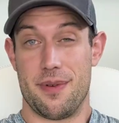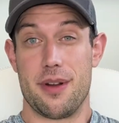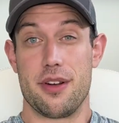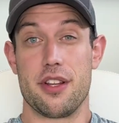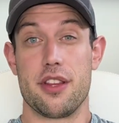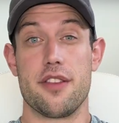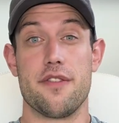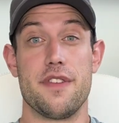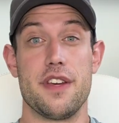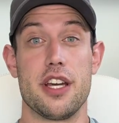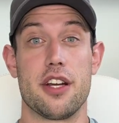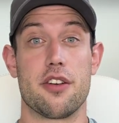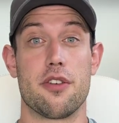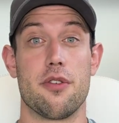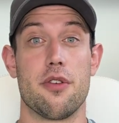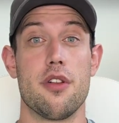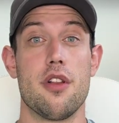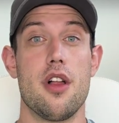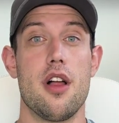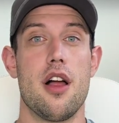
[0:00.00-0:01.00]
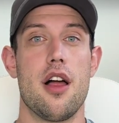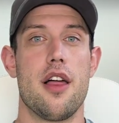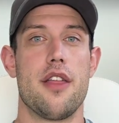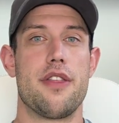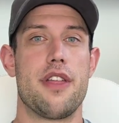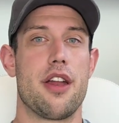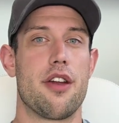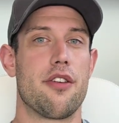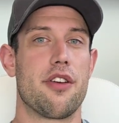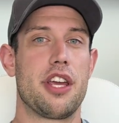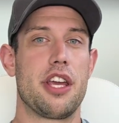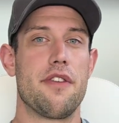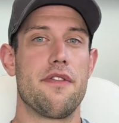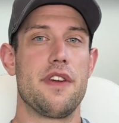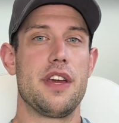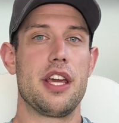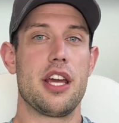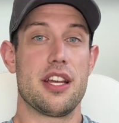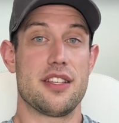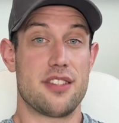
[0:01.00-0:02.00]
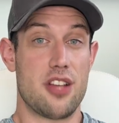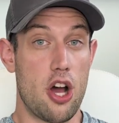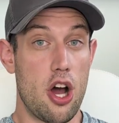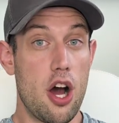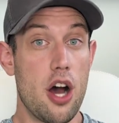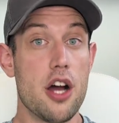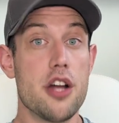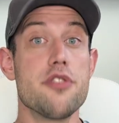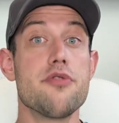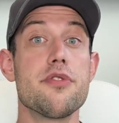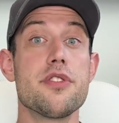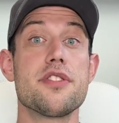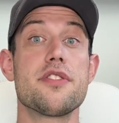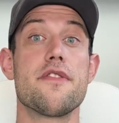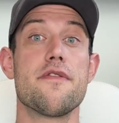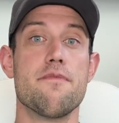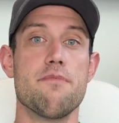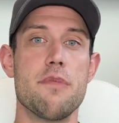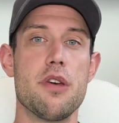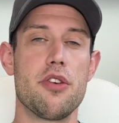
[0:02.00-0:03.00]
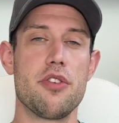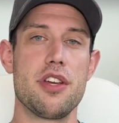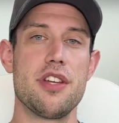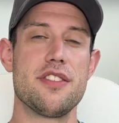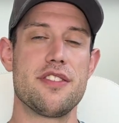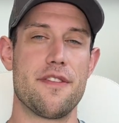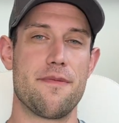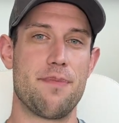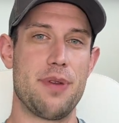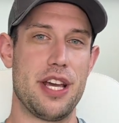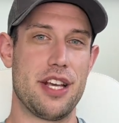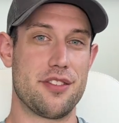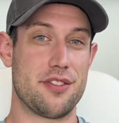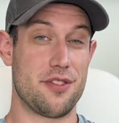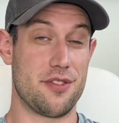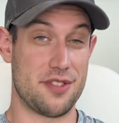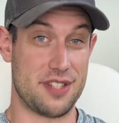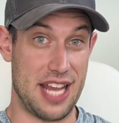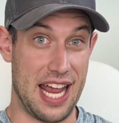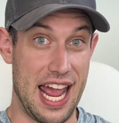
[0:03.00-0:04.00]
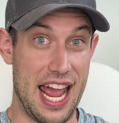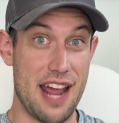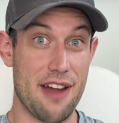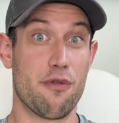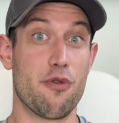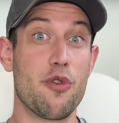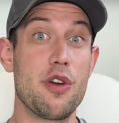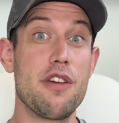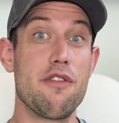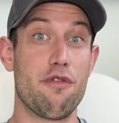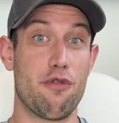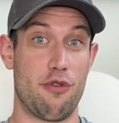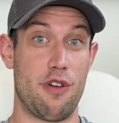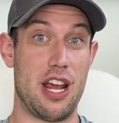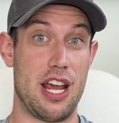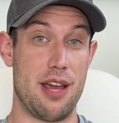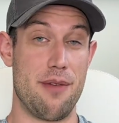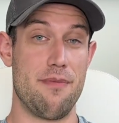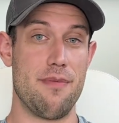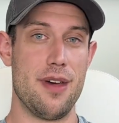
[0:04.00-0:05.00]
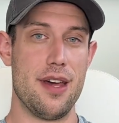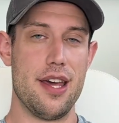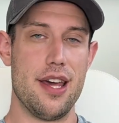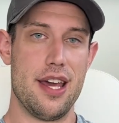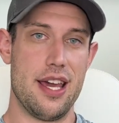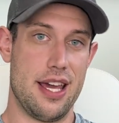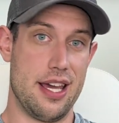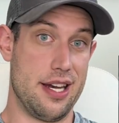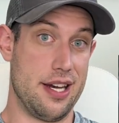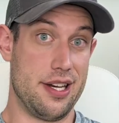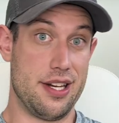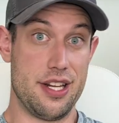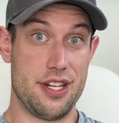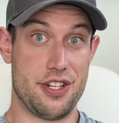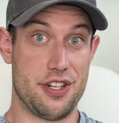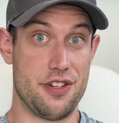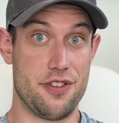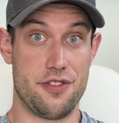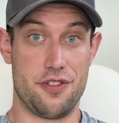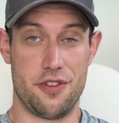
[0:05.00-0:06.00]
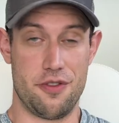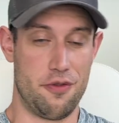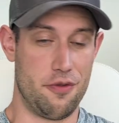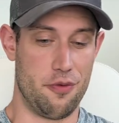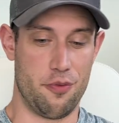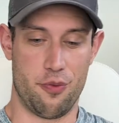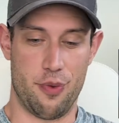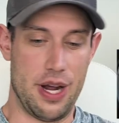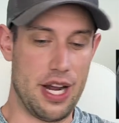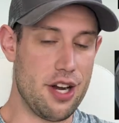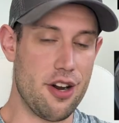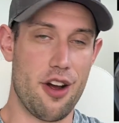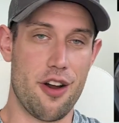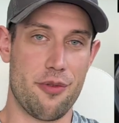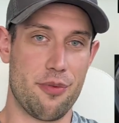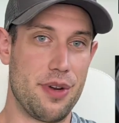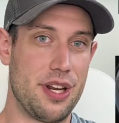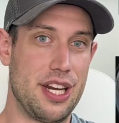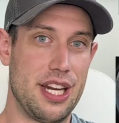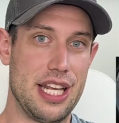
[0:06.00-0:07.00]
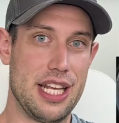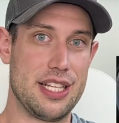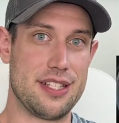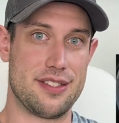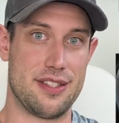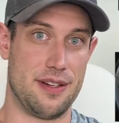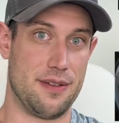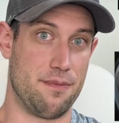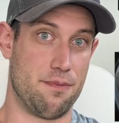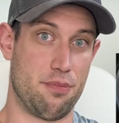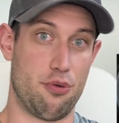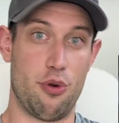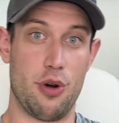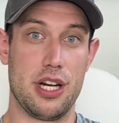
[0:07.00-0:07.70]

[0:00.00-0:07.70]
surrounding the vehicle that are giving us hundreds of millions of pixels every frame, in addition to radar readings and